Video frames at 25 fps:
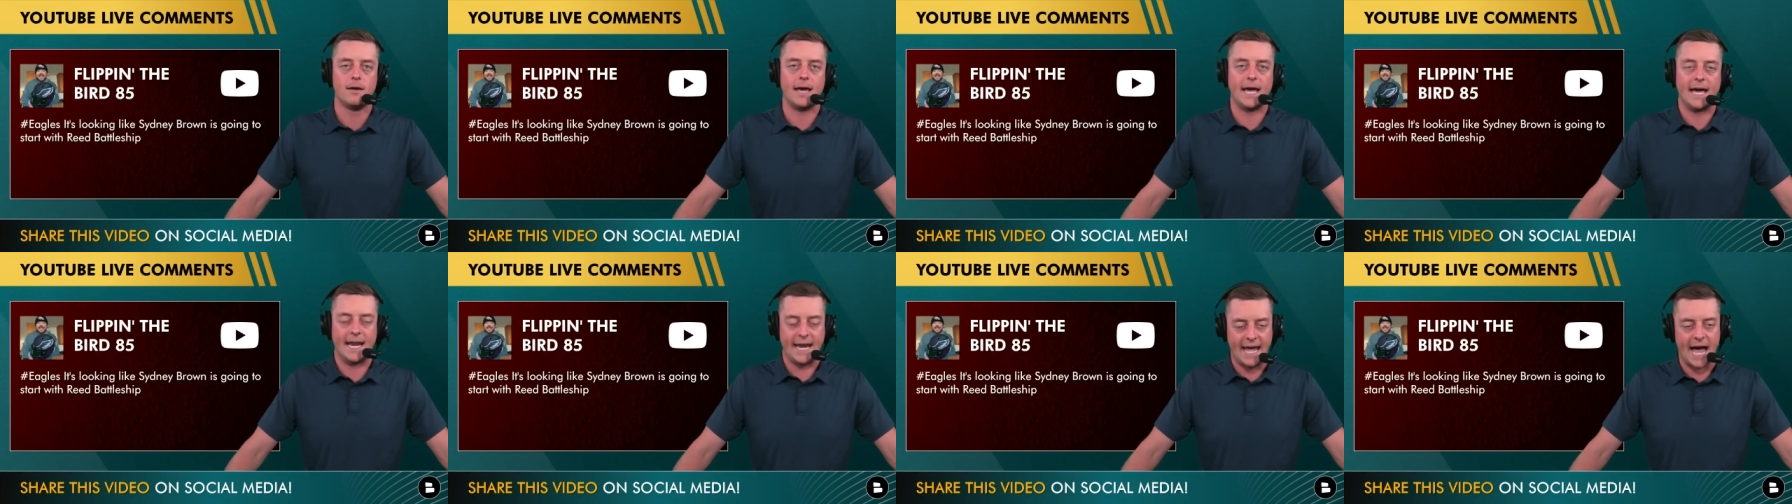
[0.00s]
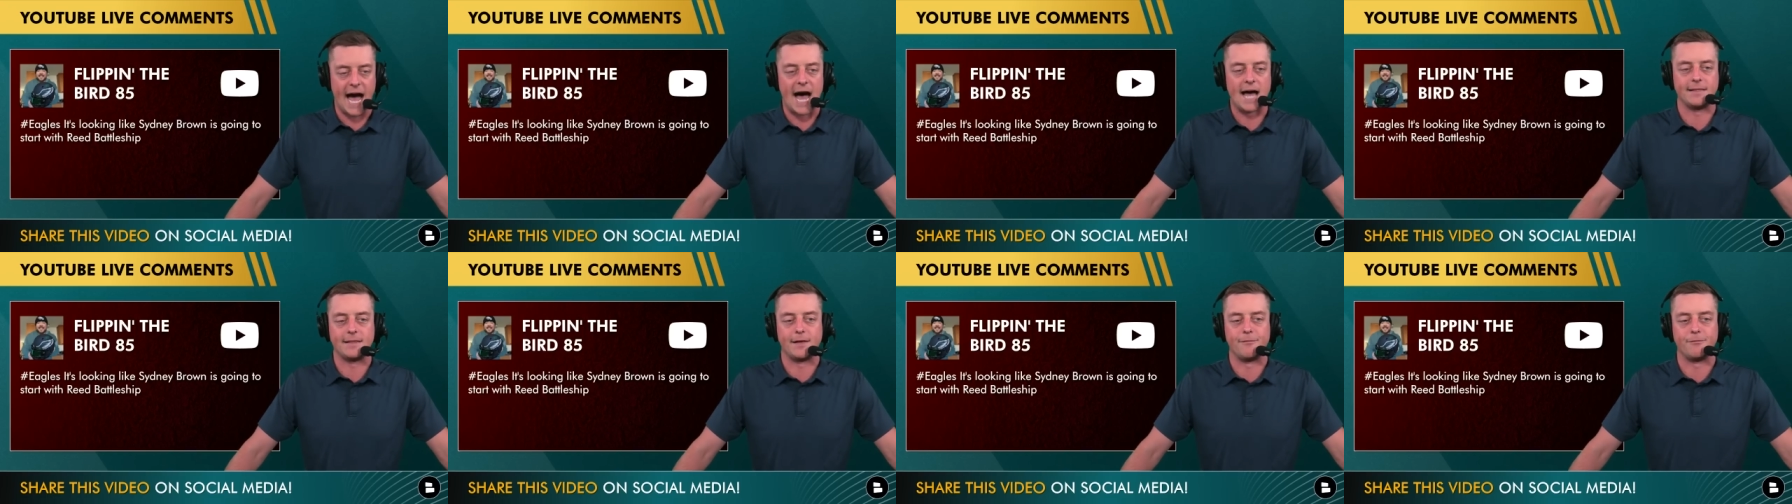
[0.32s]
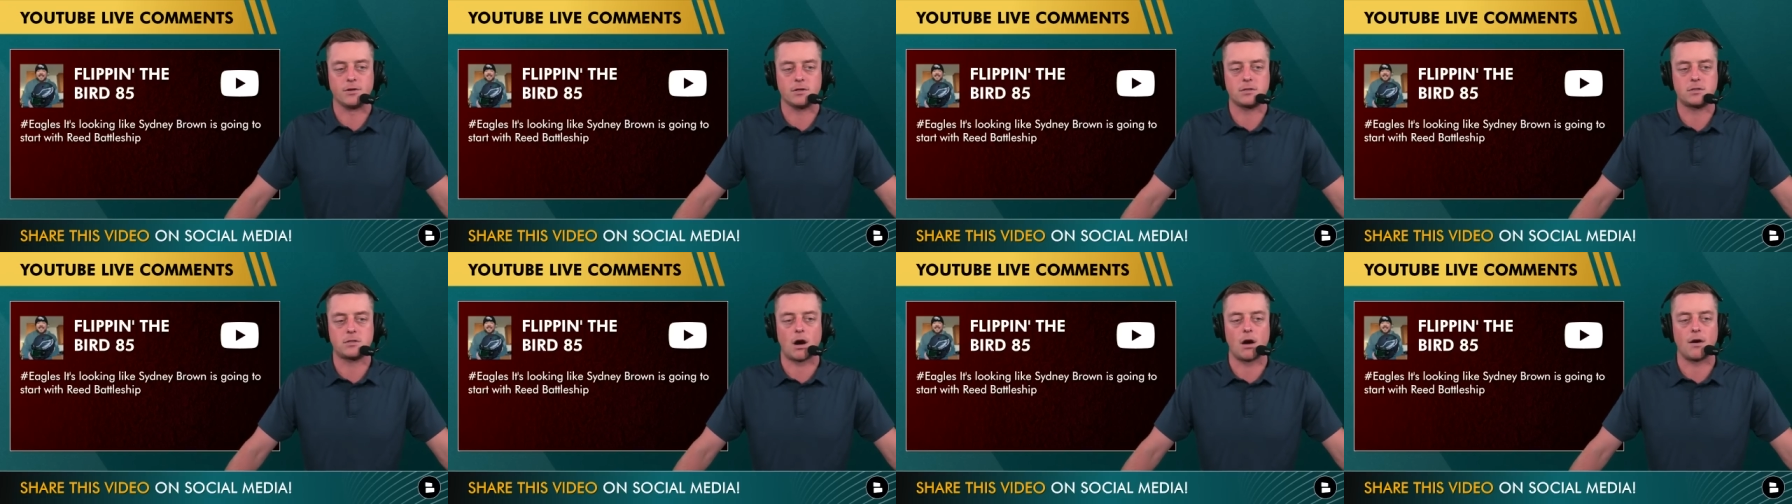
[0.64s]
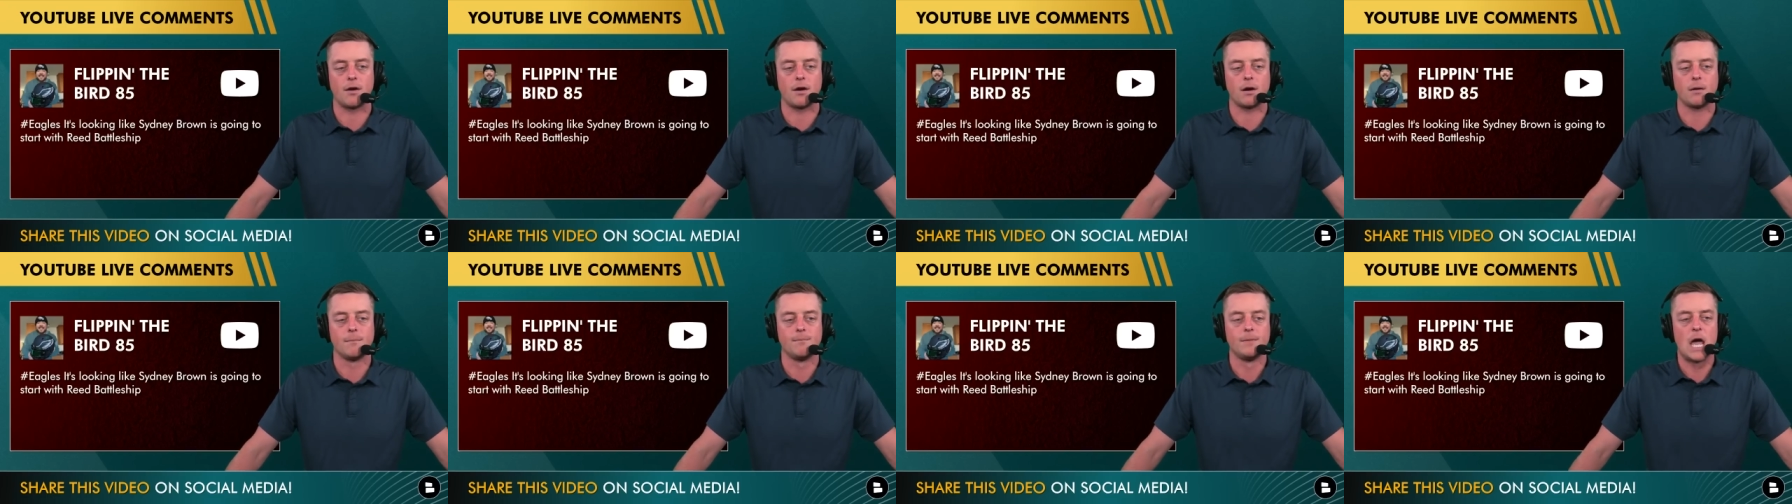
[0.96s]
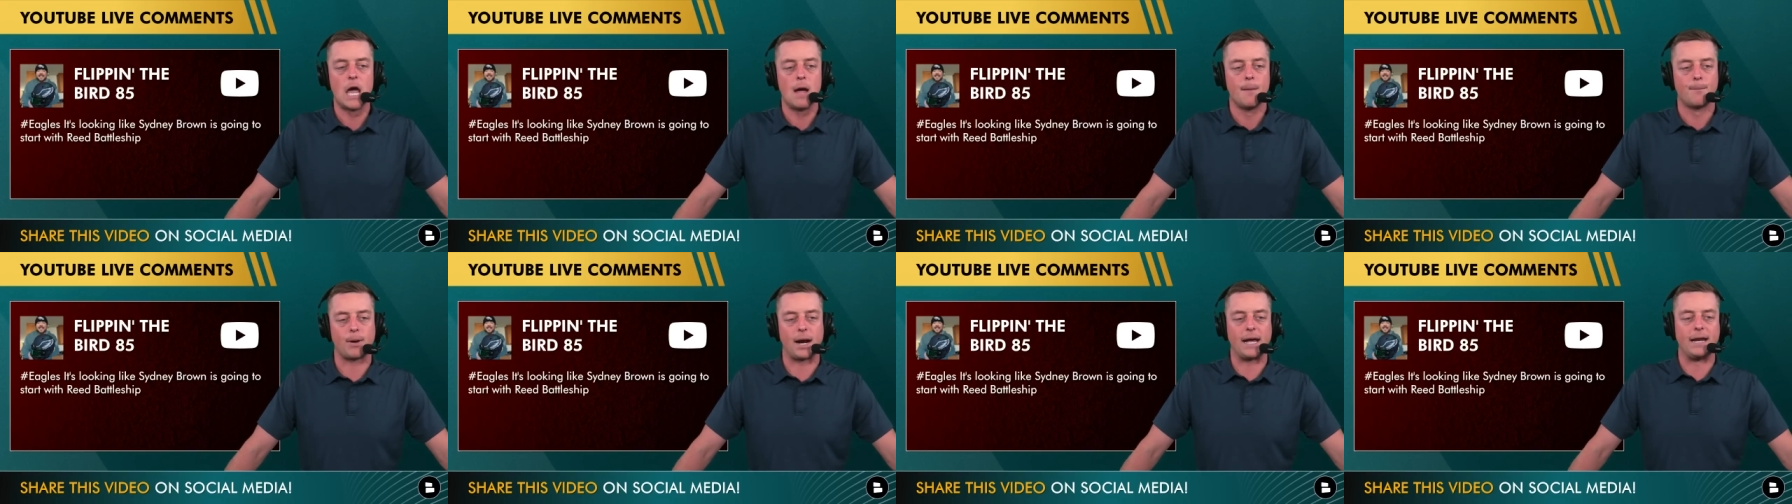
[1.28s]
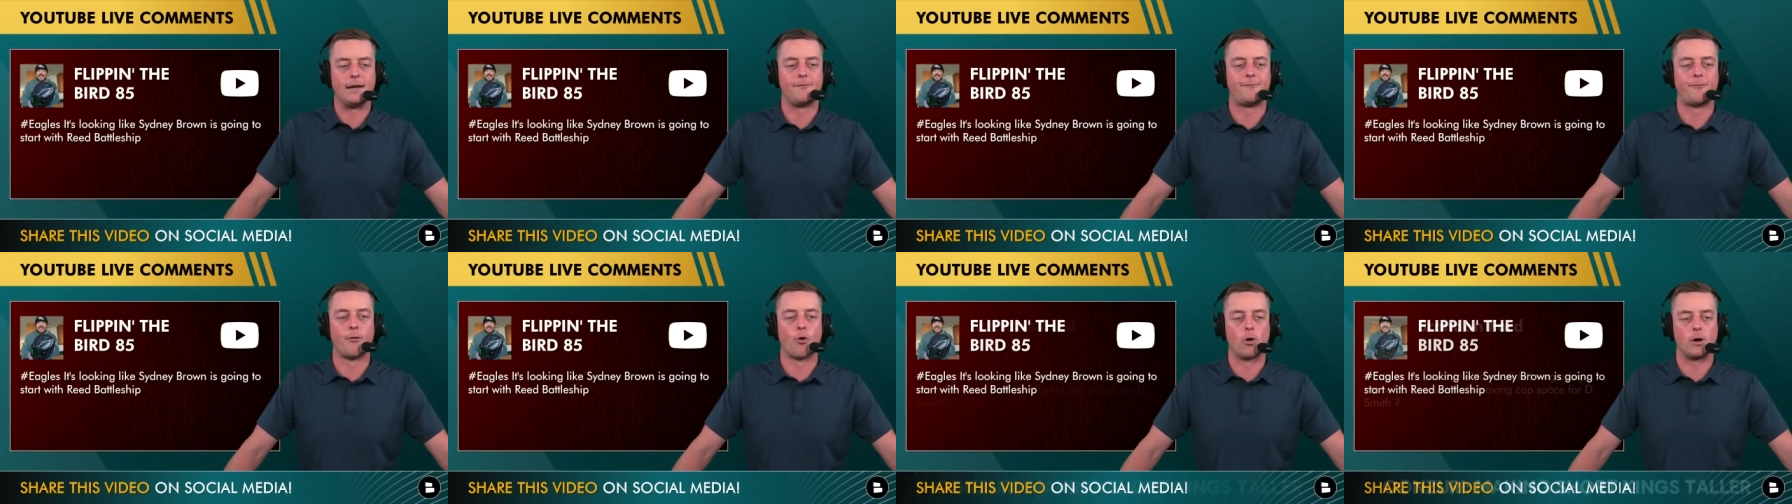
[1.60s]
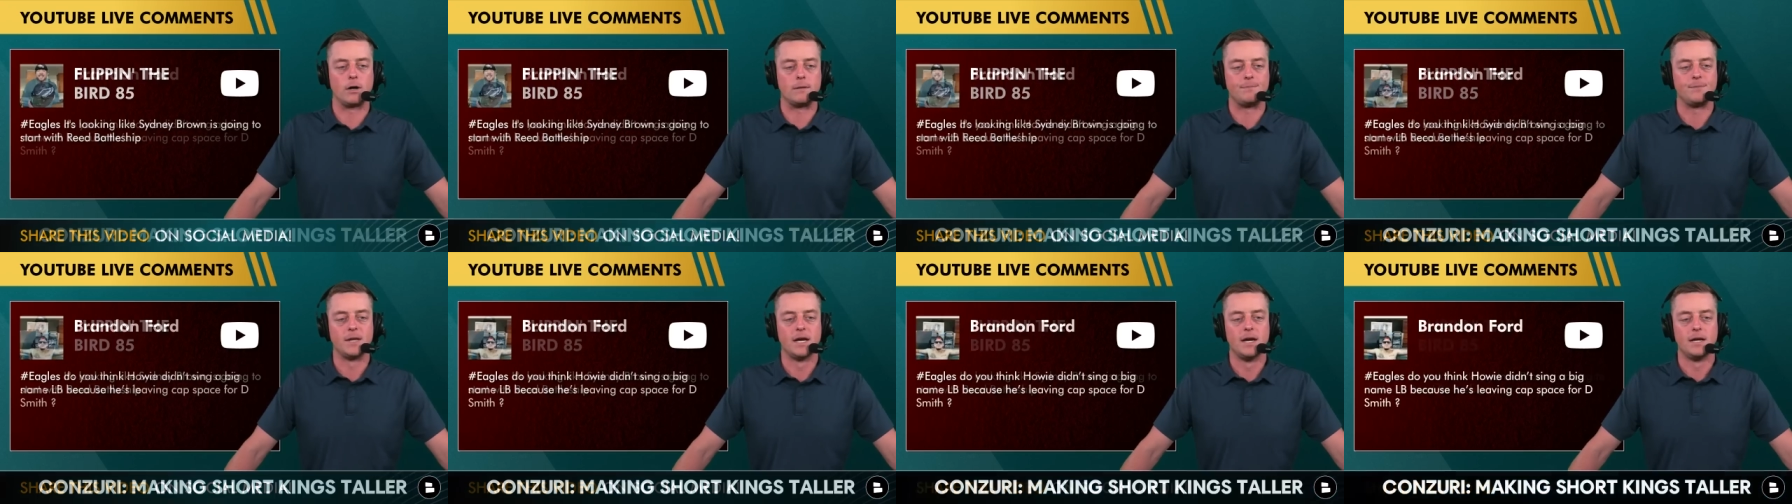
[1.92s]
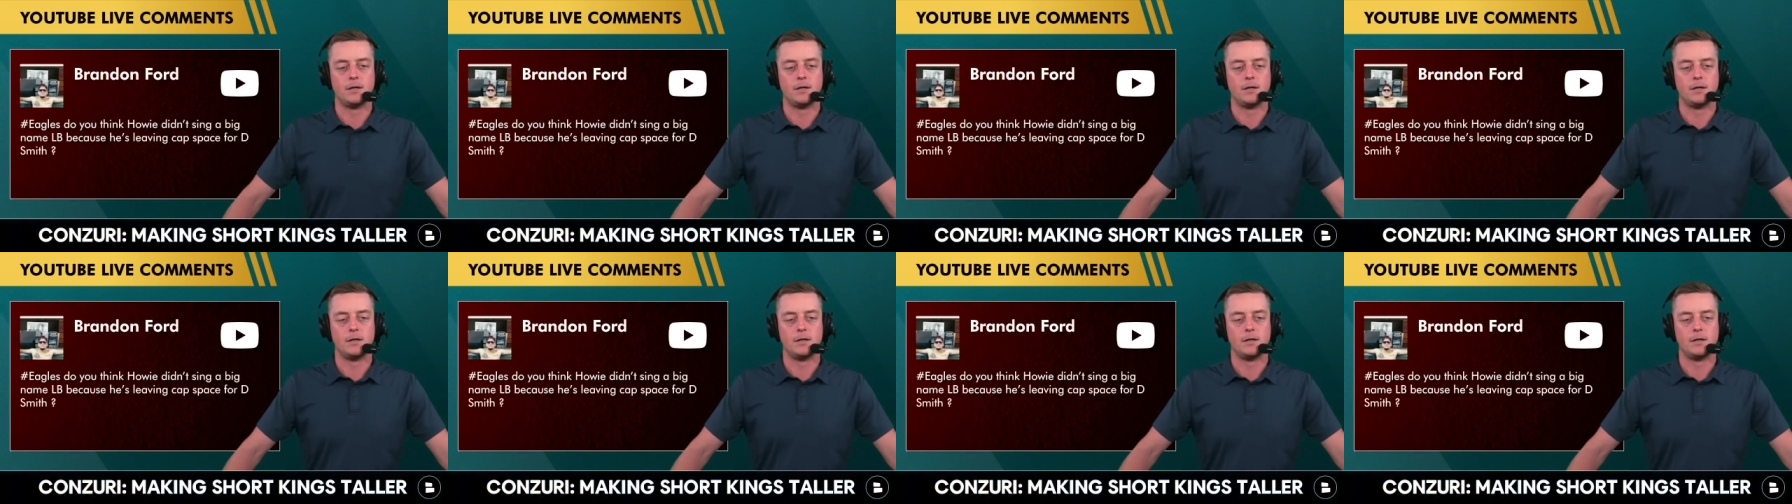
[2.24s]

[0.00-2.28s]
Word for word: and a high level starter. Brandon Ford,